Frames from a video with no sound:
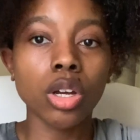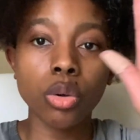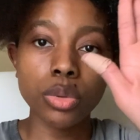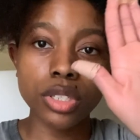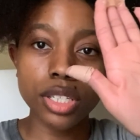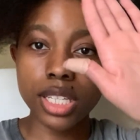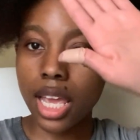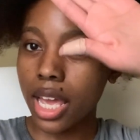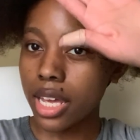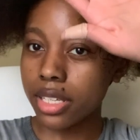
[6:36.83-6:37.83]
Going to
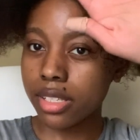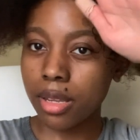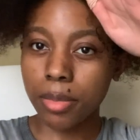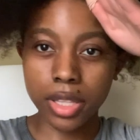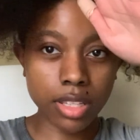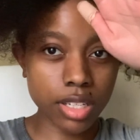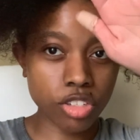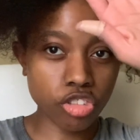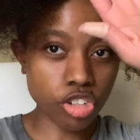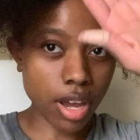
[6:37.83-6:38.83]
take some of the
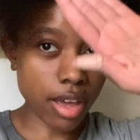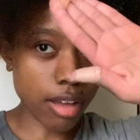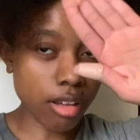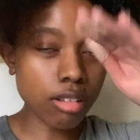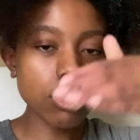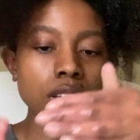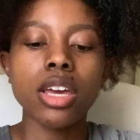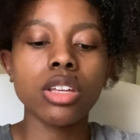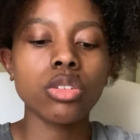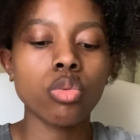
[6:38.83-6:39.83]
gel,
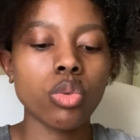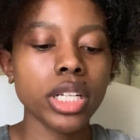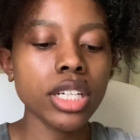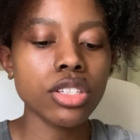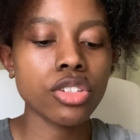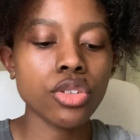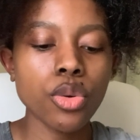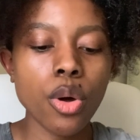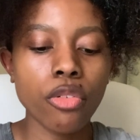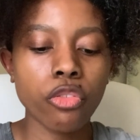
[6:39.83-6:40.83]
and what I
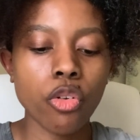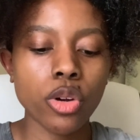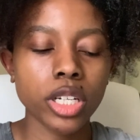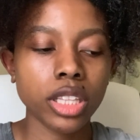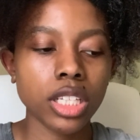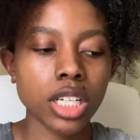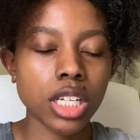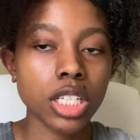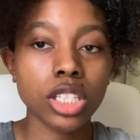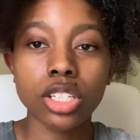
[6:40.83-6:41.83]
do for
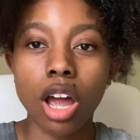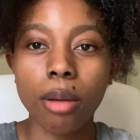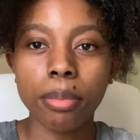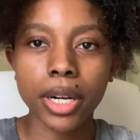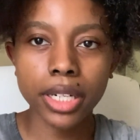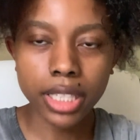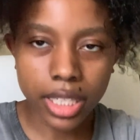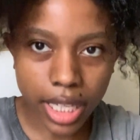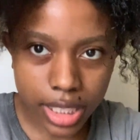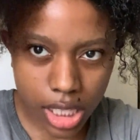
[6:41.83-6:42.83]
the top part
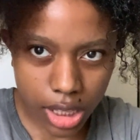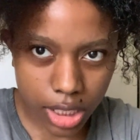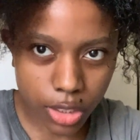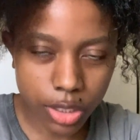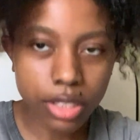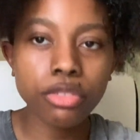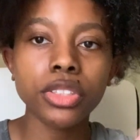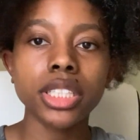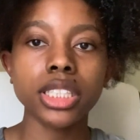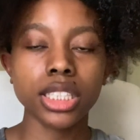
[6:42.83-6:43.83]
that's a little
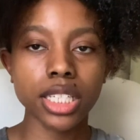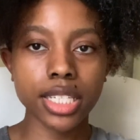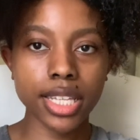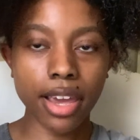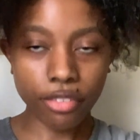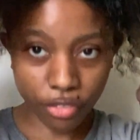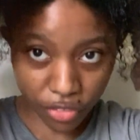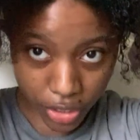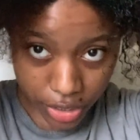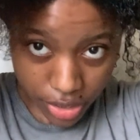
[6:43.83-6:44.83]
different is I
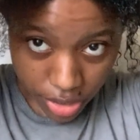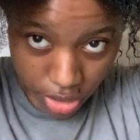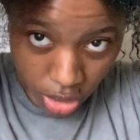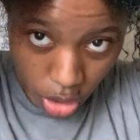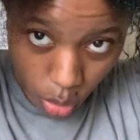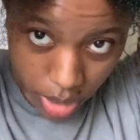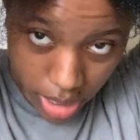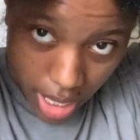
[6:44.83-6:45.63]
first go in